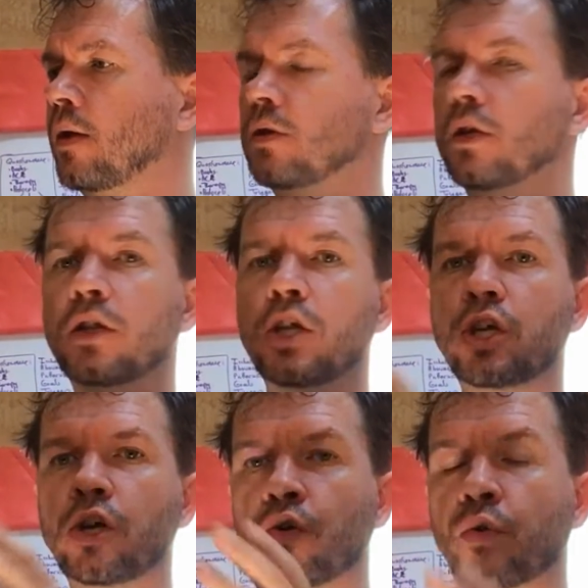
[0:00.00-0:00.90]
the
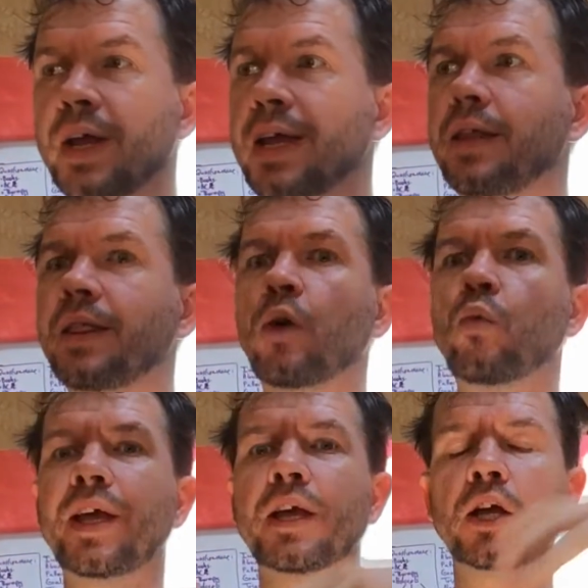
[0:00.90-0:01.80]
degree that
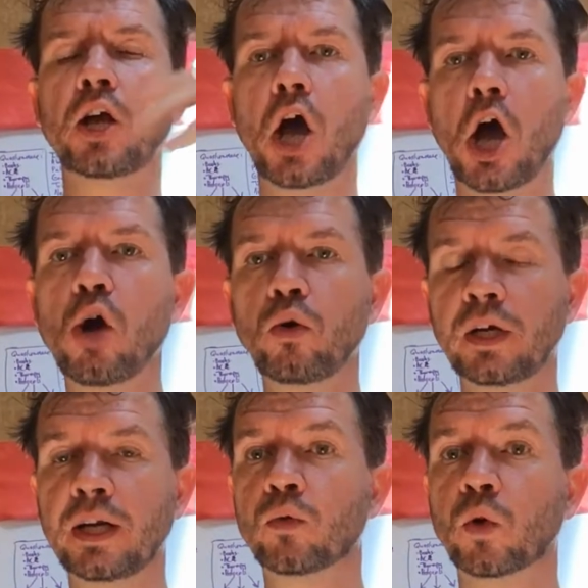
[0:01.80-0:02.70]
we can
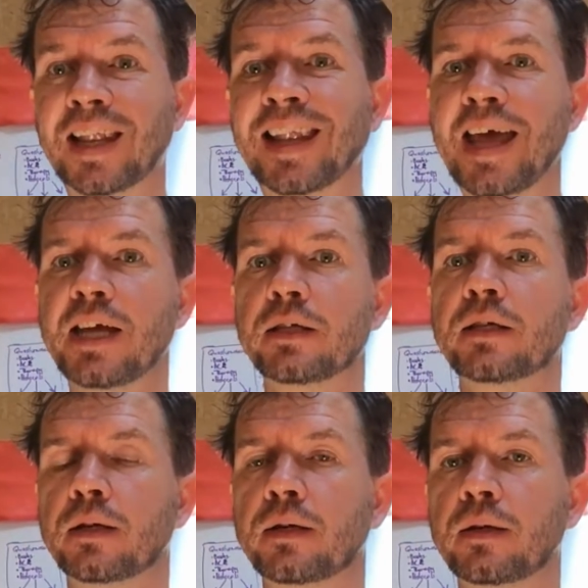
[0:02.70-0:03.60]
only relate